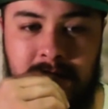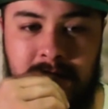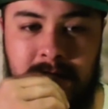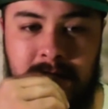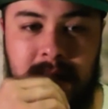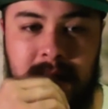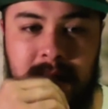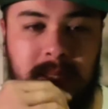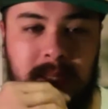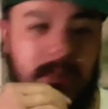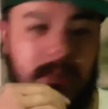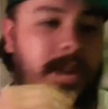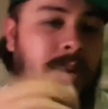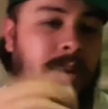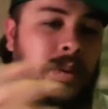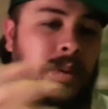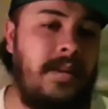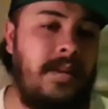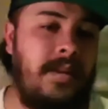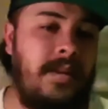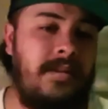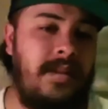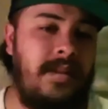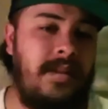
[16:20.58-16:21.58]
So do you
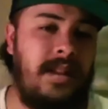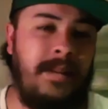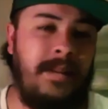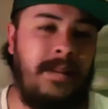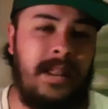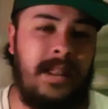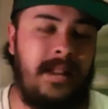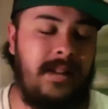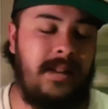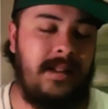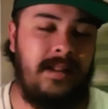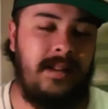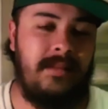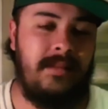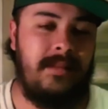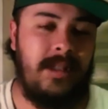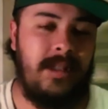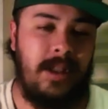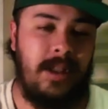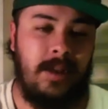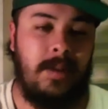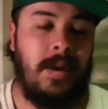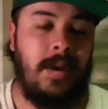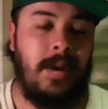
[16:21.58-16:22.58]

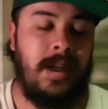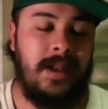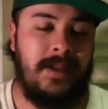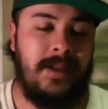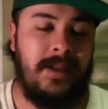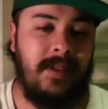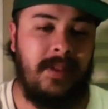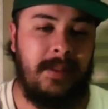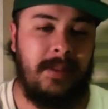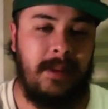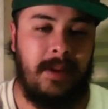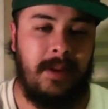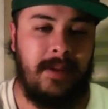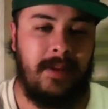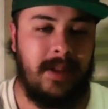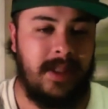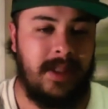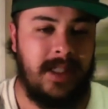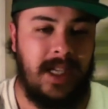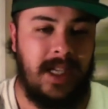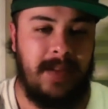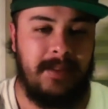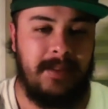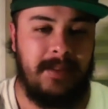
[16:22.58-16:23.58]
want to flip over the
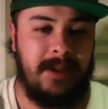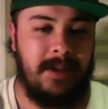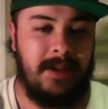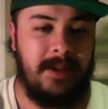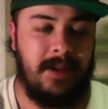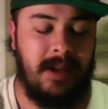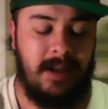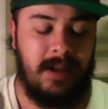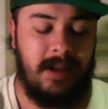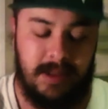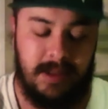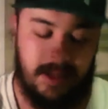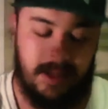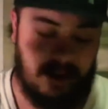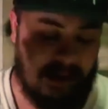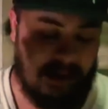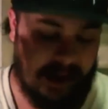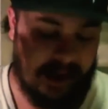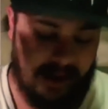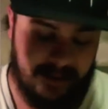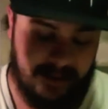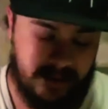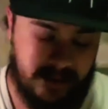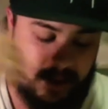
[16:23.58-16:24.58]
top 2 cards? You don't
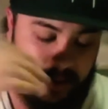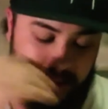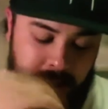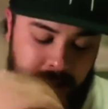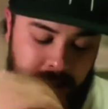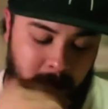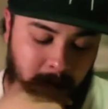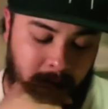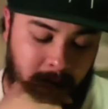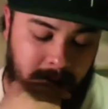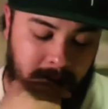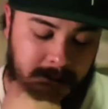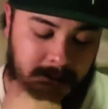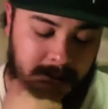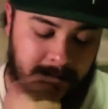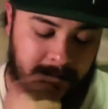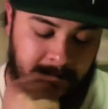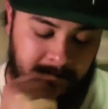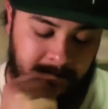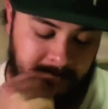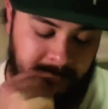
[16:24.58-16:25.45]
have to if you don't want to.